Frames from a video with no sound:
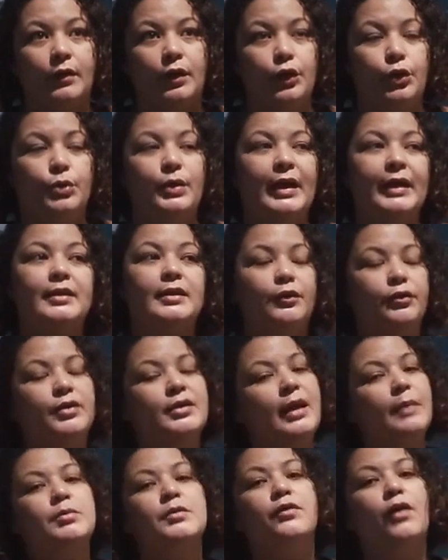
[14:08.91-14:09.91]
you get
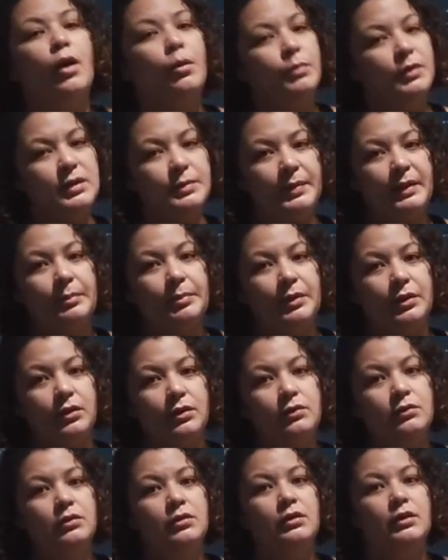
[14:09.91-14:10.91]
different types of homeless
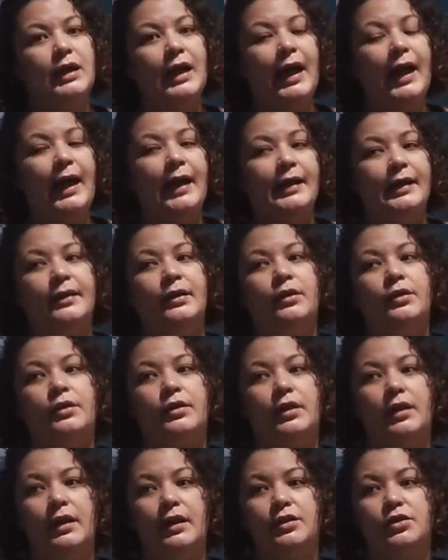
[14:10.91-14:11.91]
people, and
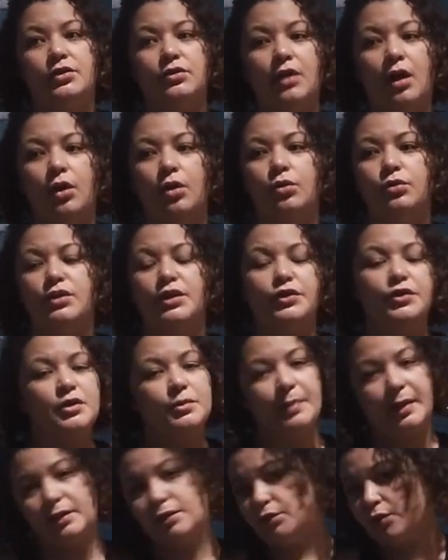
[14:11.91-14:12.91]
it's no
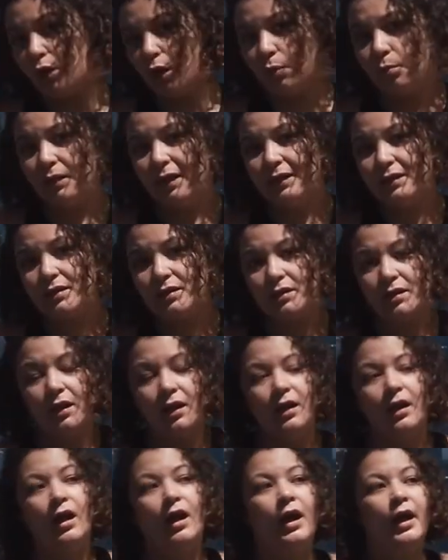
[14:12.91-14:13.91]
disrespect to the homeless
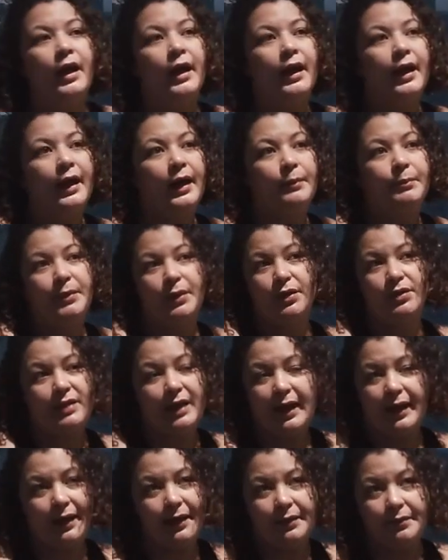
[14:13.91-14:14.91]
because
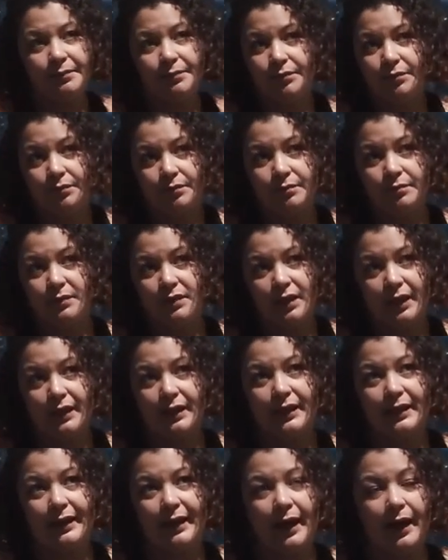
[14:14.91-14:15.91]
I
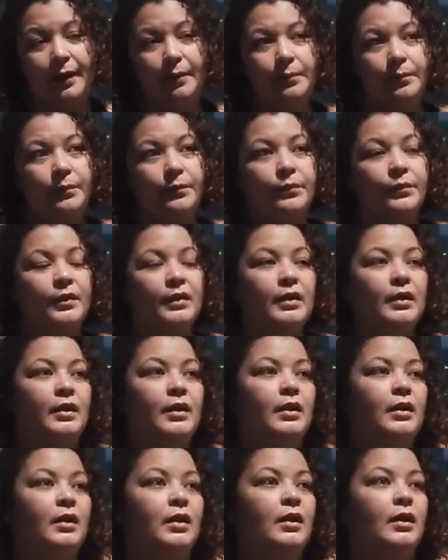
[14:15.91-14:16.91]
technically am.
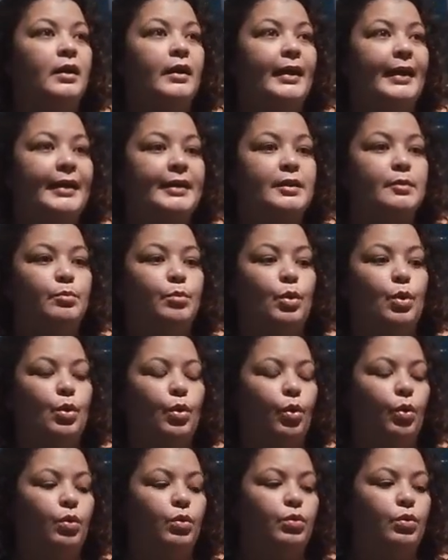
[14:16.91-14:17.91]
It's
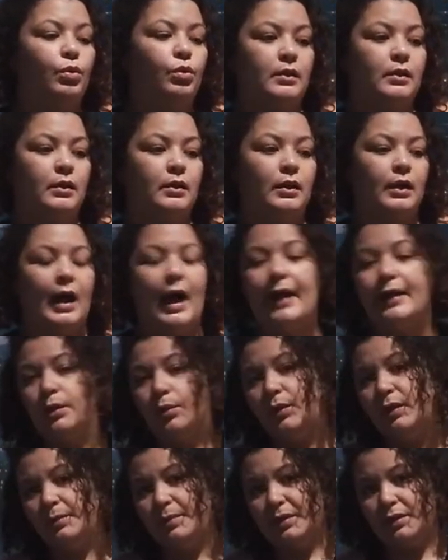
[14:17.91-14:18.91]
more, I
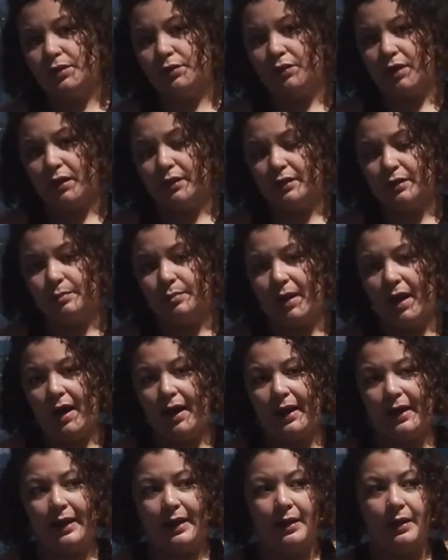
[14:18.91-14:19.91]
don't want to be surrounded
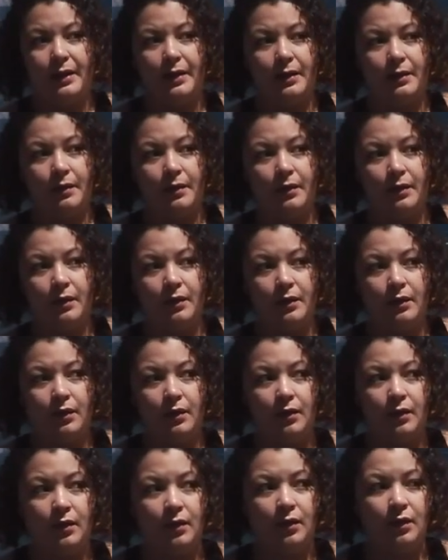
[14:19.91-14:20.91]
by
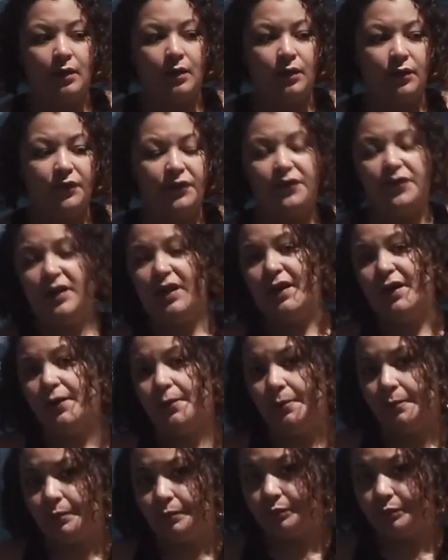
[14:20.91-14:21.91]
fear